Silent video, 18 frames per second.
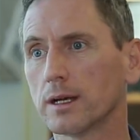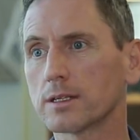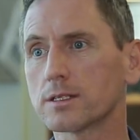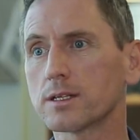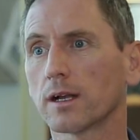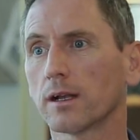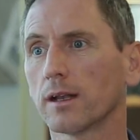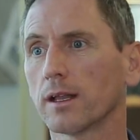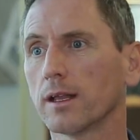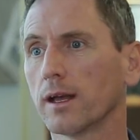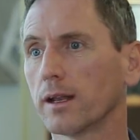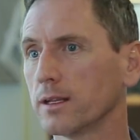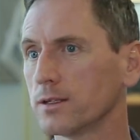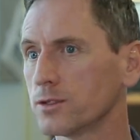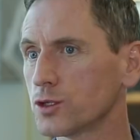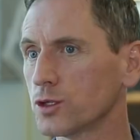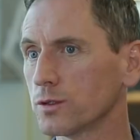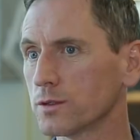Certainly
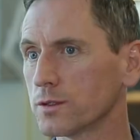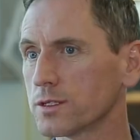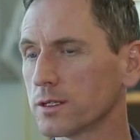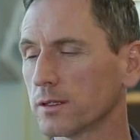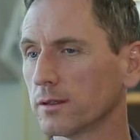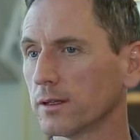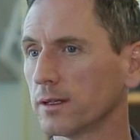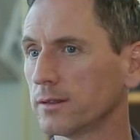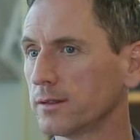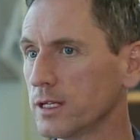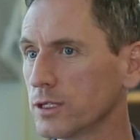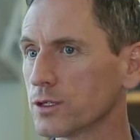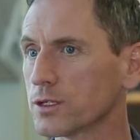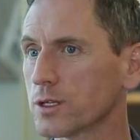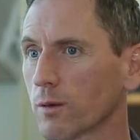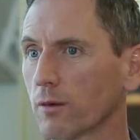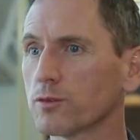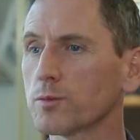any students and
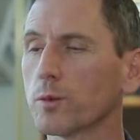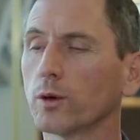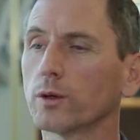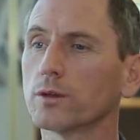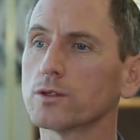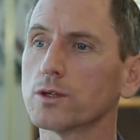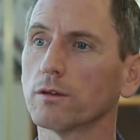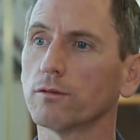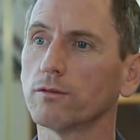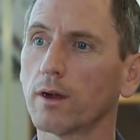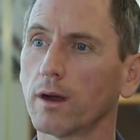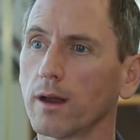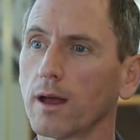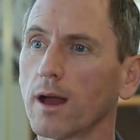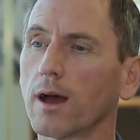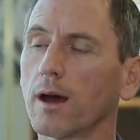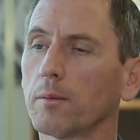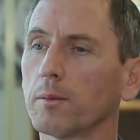teachers that we've spoken to are
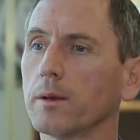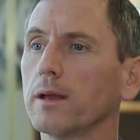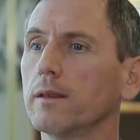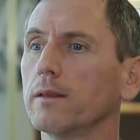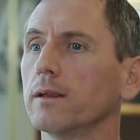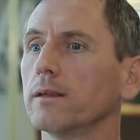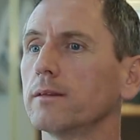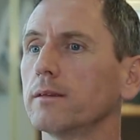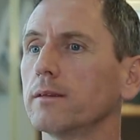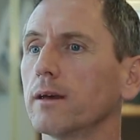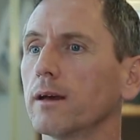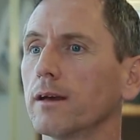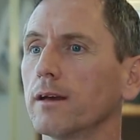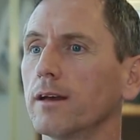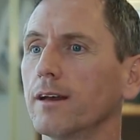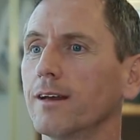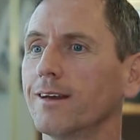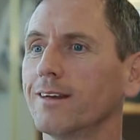very happy
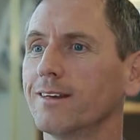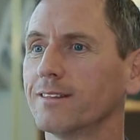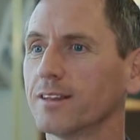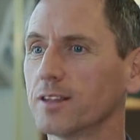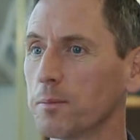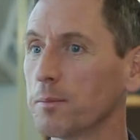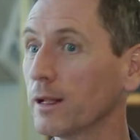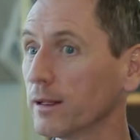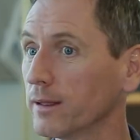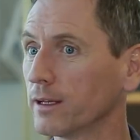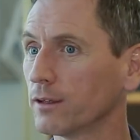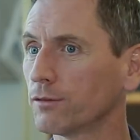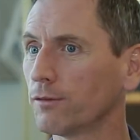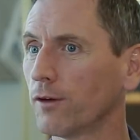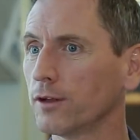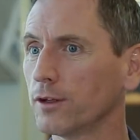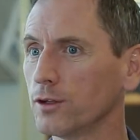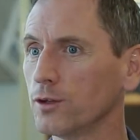that the building has
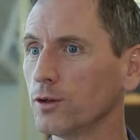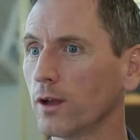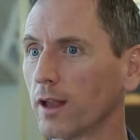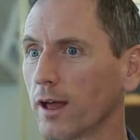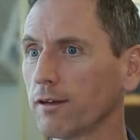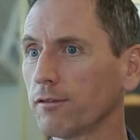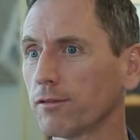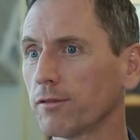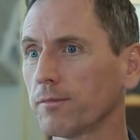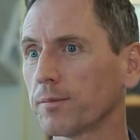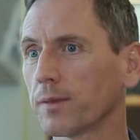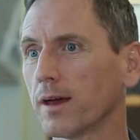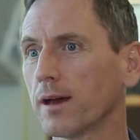found a new life.